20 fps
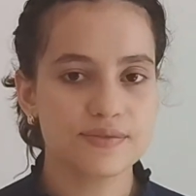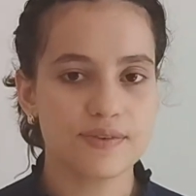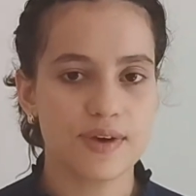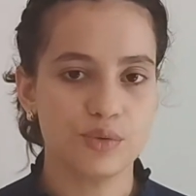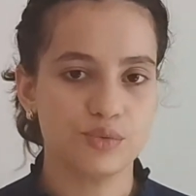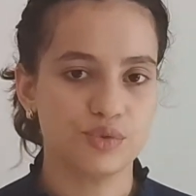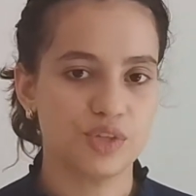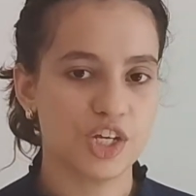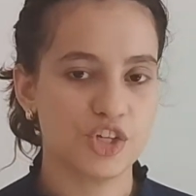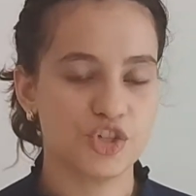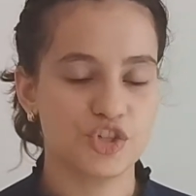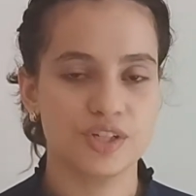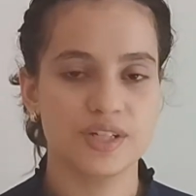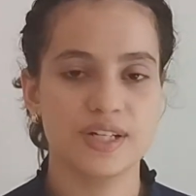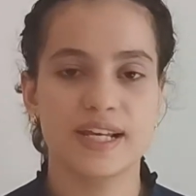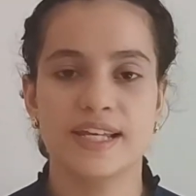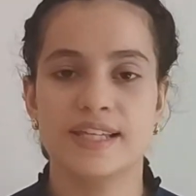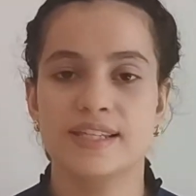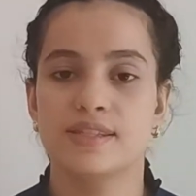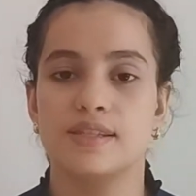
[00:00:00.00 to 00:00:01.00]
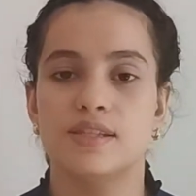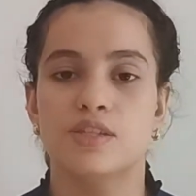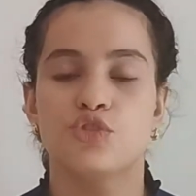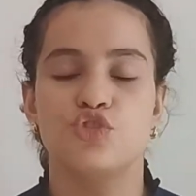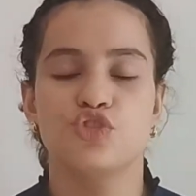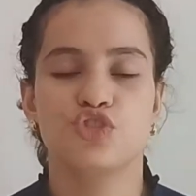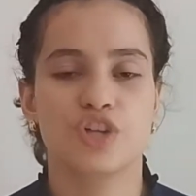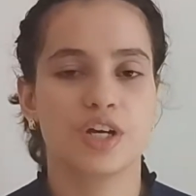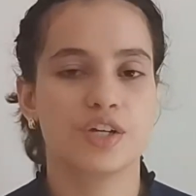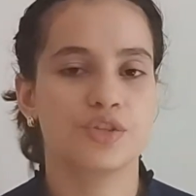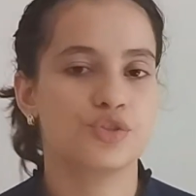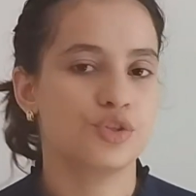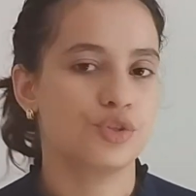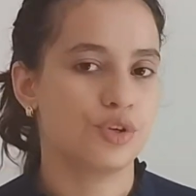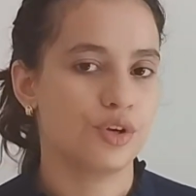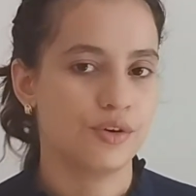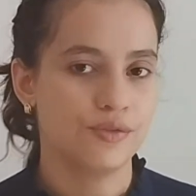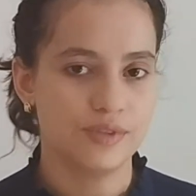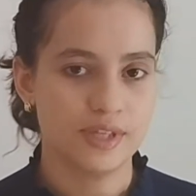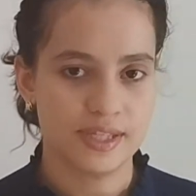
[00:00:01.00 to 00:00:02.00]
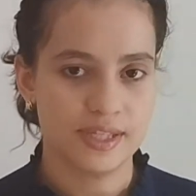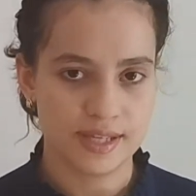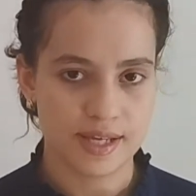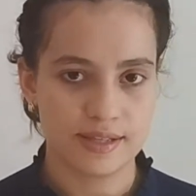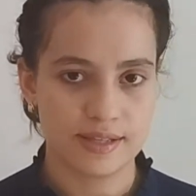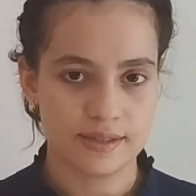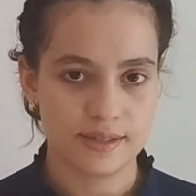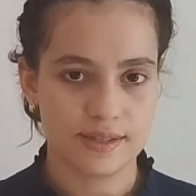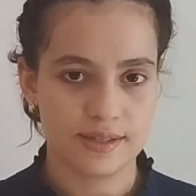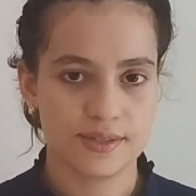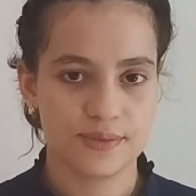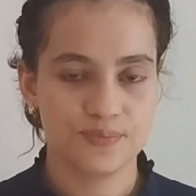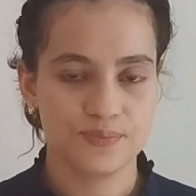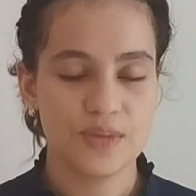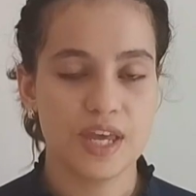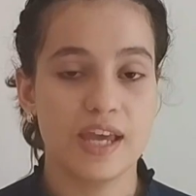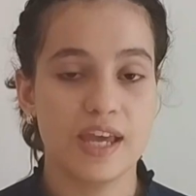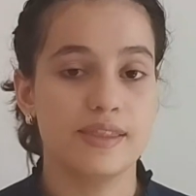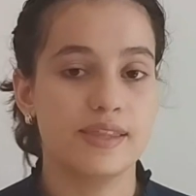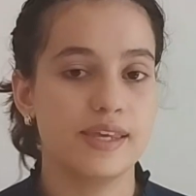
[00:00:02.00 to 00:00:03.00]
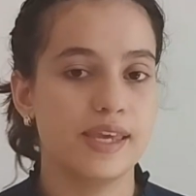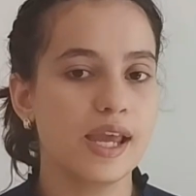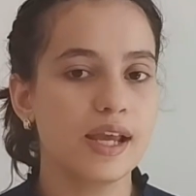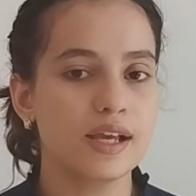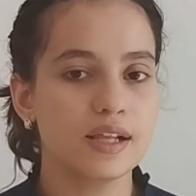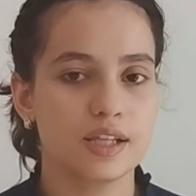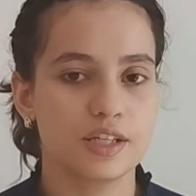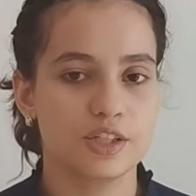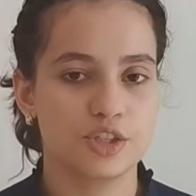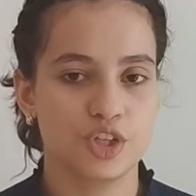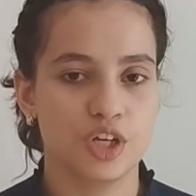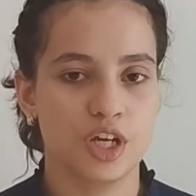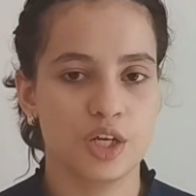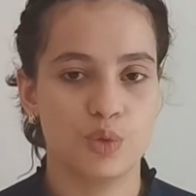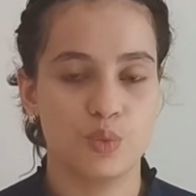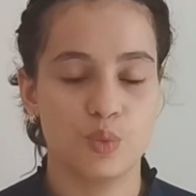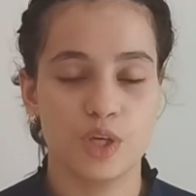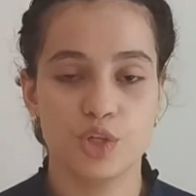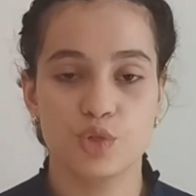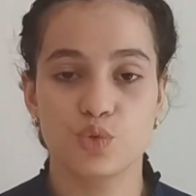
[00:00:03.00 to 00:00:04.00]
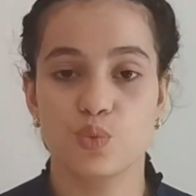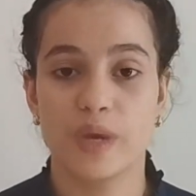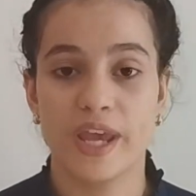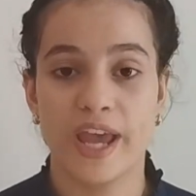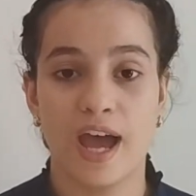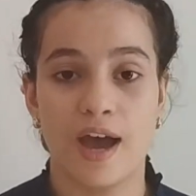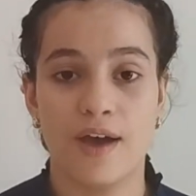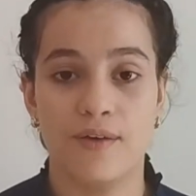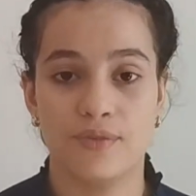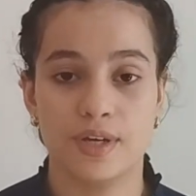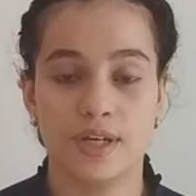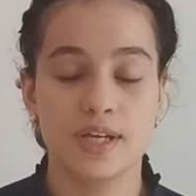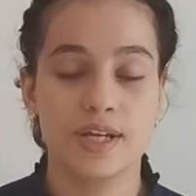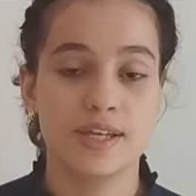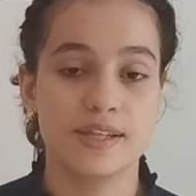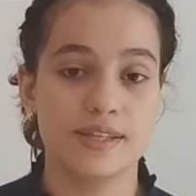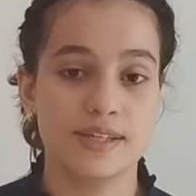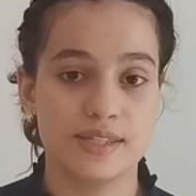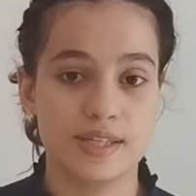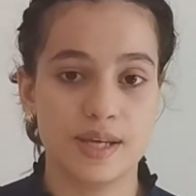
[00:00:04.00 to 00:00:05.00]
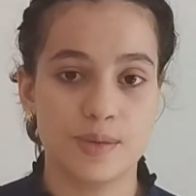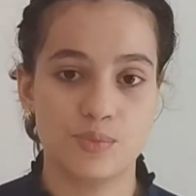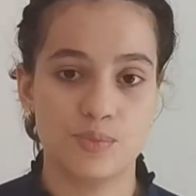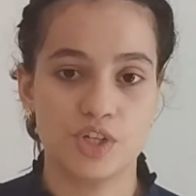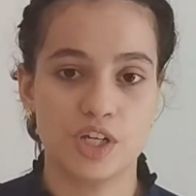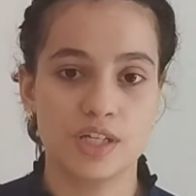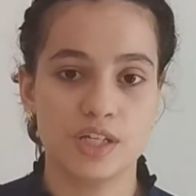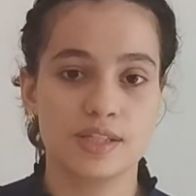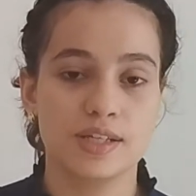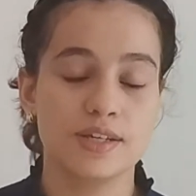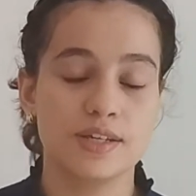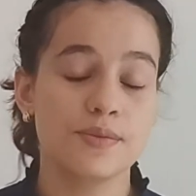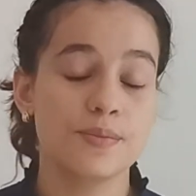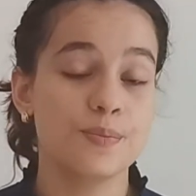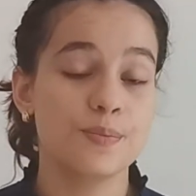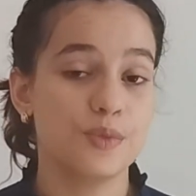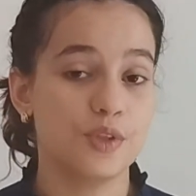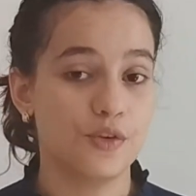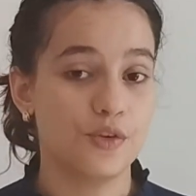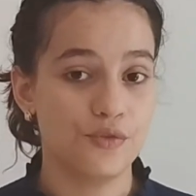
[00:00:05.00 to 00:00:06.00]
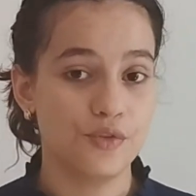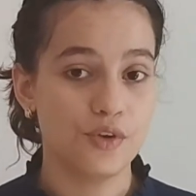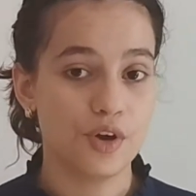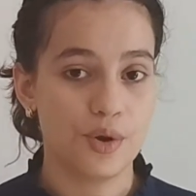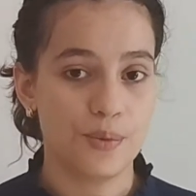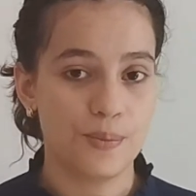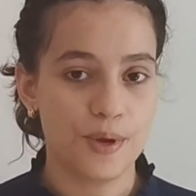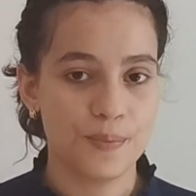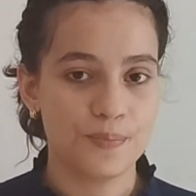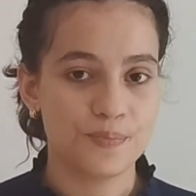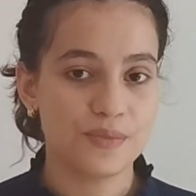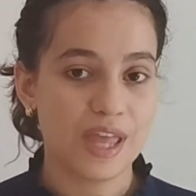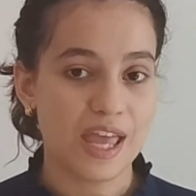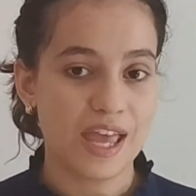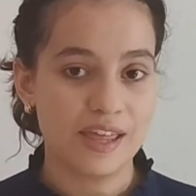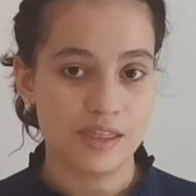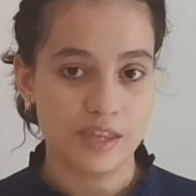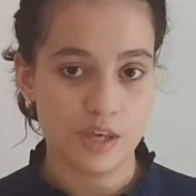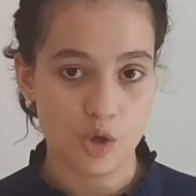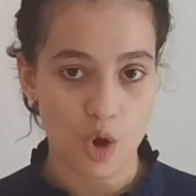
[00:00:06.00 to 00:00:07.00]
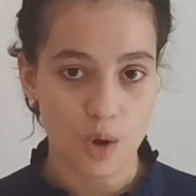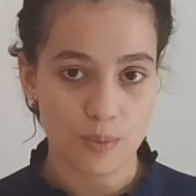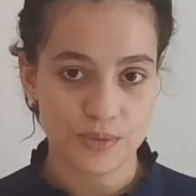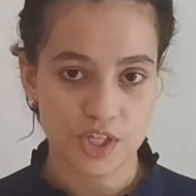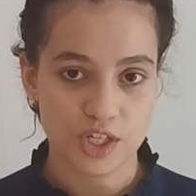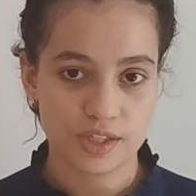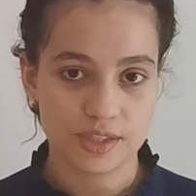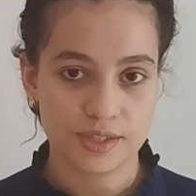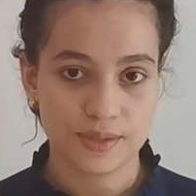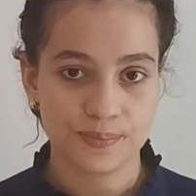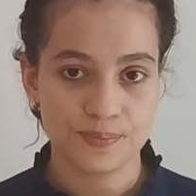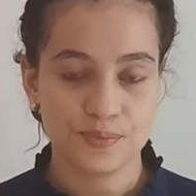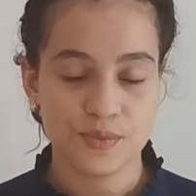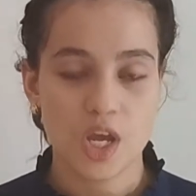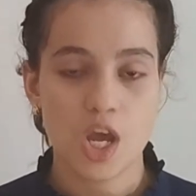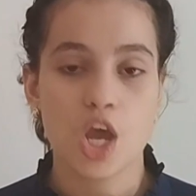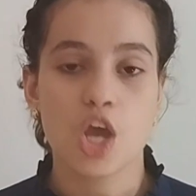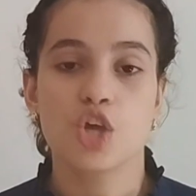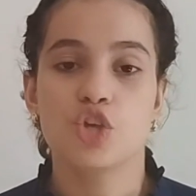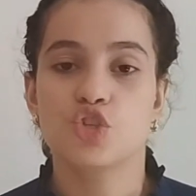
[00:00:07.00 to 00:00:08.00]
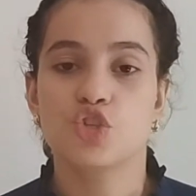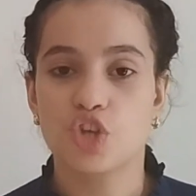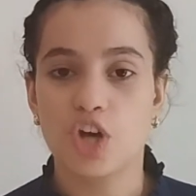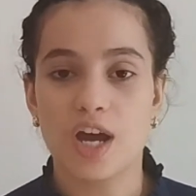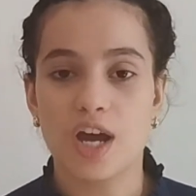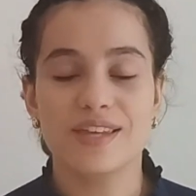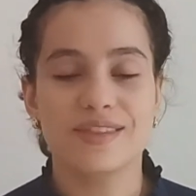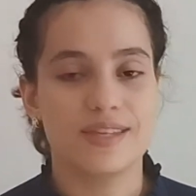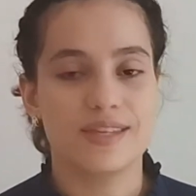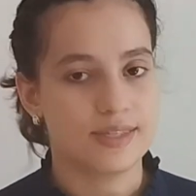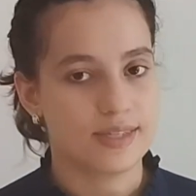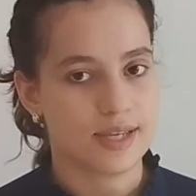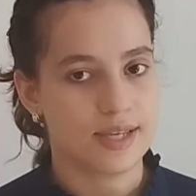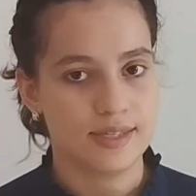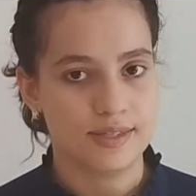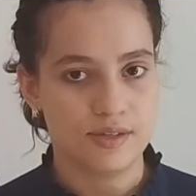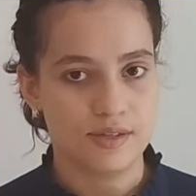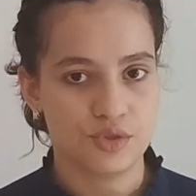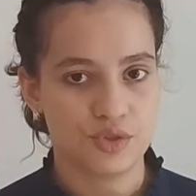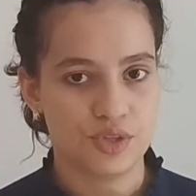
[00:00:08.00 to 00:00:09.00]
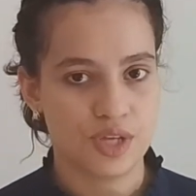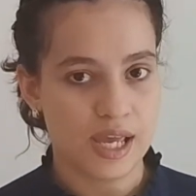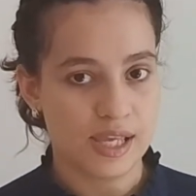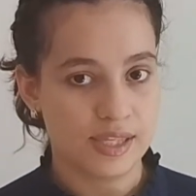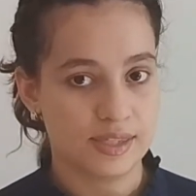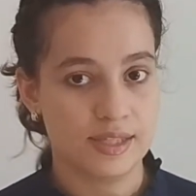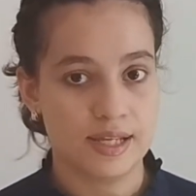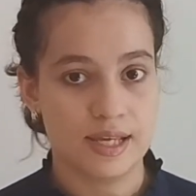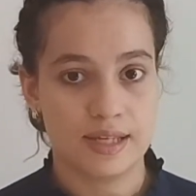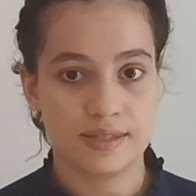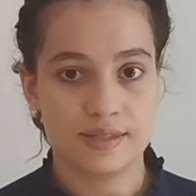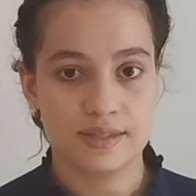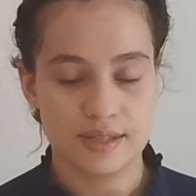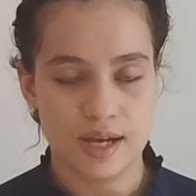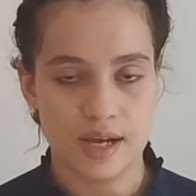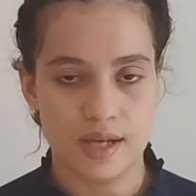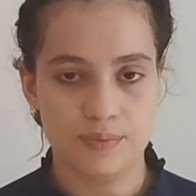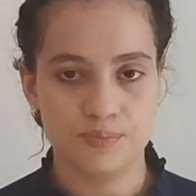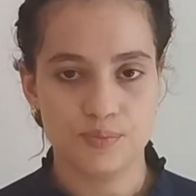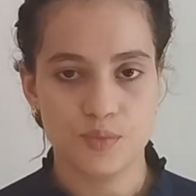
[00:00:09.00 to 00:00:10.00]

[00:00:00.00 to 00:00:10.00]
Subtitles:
foundation is the structure of the sentence. In the English language, we have the subject, the verb, and the object. Try this exercise next time.